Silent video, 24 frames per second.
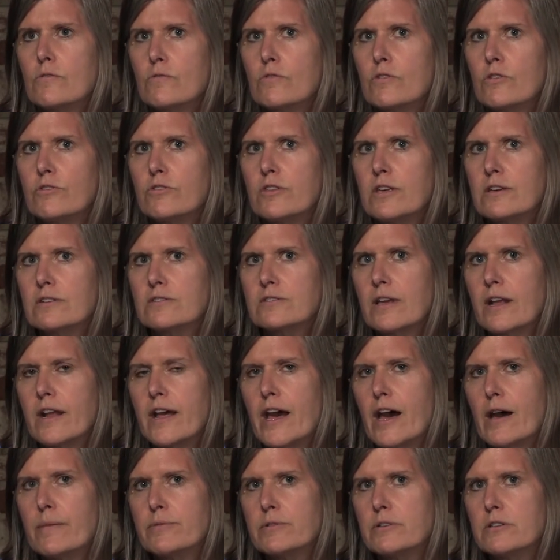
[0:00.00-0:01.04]
the things that
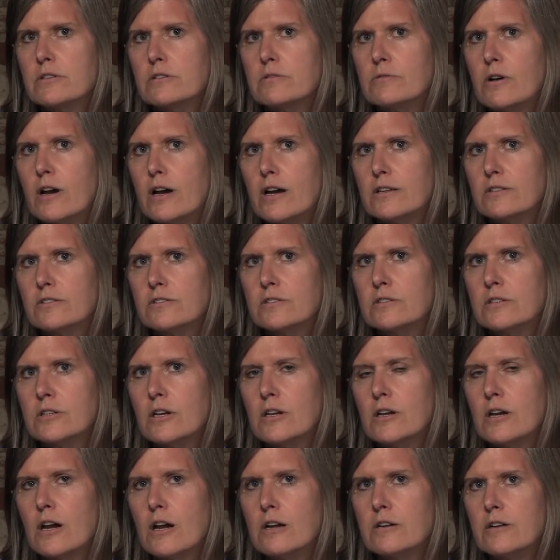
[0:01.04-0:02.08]
happen to us
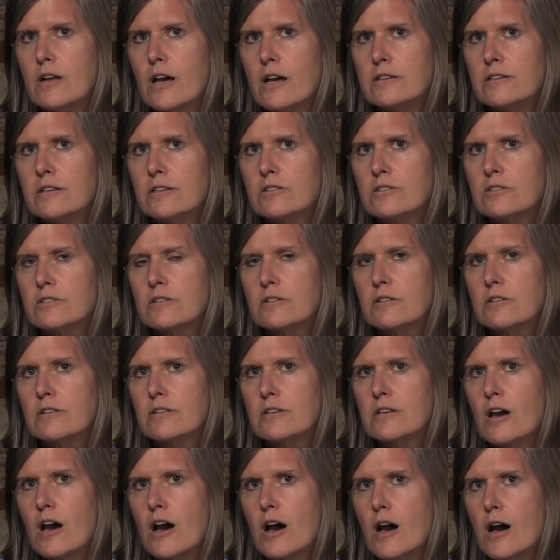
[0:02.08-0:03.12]
are not necessarily
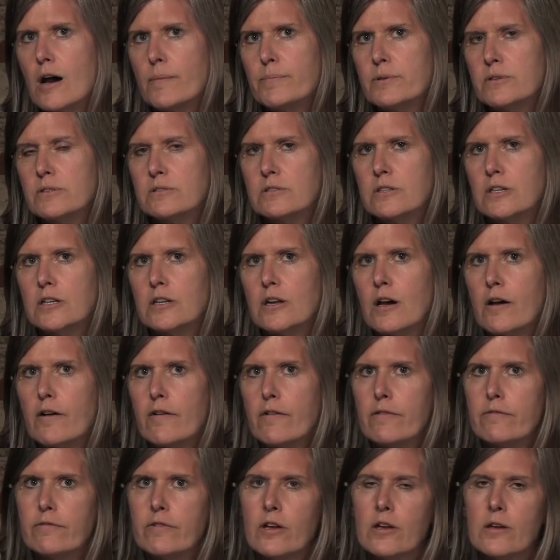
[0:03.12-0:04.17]
the opposite
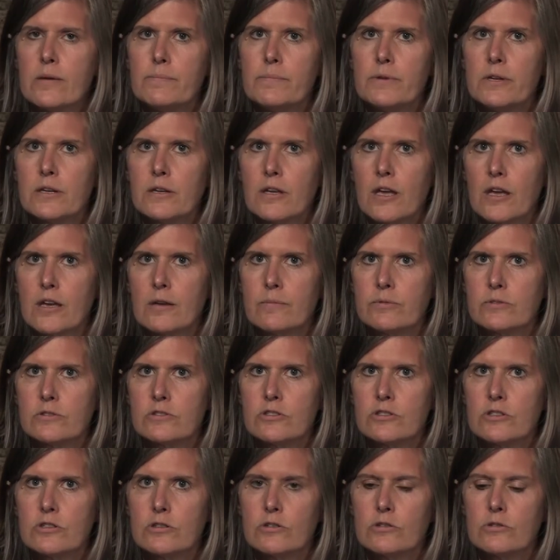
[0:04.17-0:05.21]
of being able
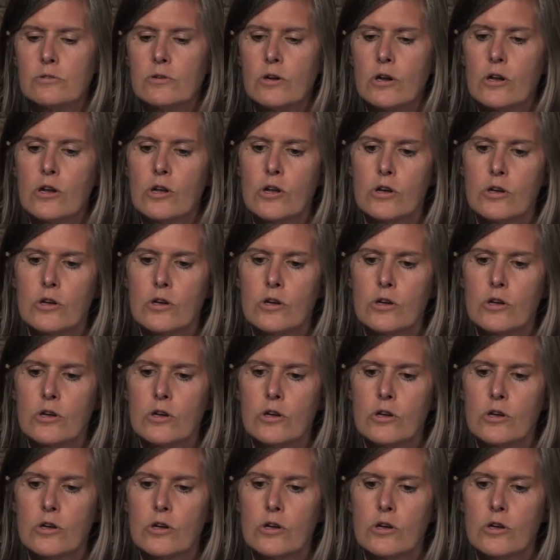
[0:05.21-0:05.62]
to